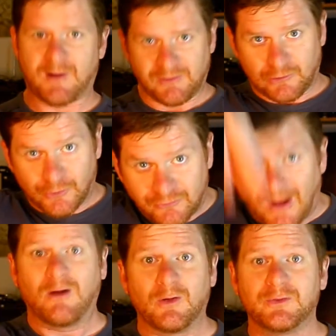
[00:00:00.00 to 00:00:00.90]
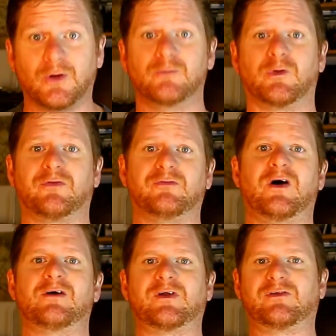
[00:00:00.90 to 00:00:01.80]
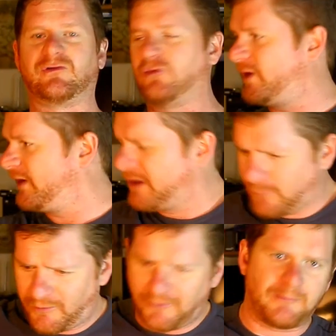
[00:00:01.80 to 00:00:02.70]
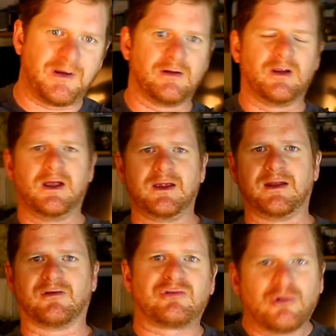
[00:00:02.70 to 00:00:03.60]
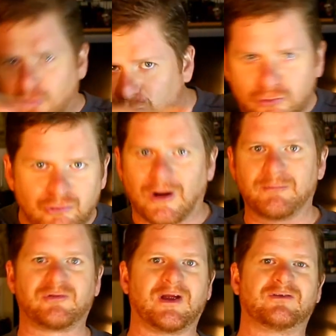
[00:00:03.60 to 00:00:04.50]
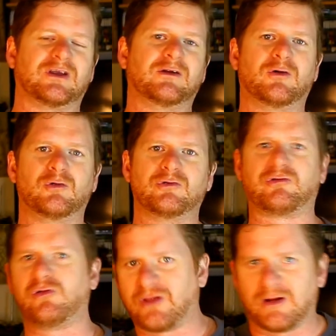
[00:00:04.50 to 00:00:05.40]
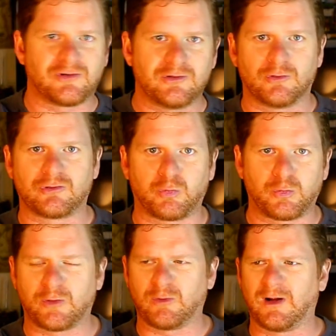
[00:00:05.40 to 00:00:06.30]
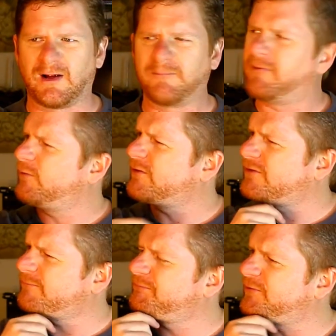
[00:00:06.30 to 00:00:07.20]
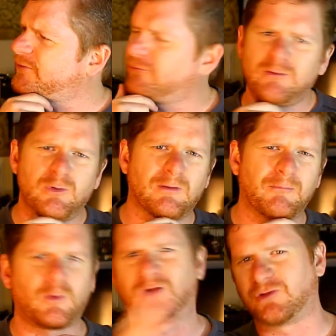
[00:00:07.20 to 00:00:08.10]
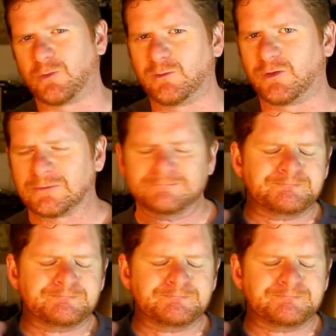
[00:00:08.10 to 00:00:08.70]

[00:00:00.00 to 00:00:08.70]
you manage to look down on what the firefighters are doing, whether they're being in a circle to try and protect an old 2,000-year-old wood. Was it redwood? I'm not quite sure what it was,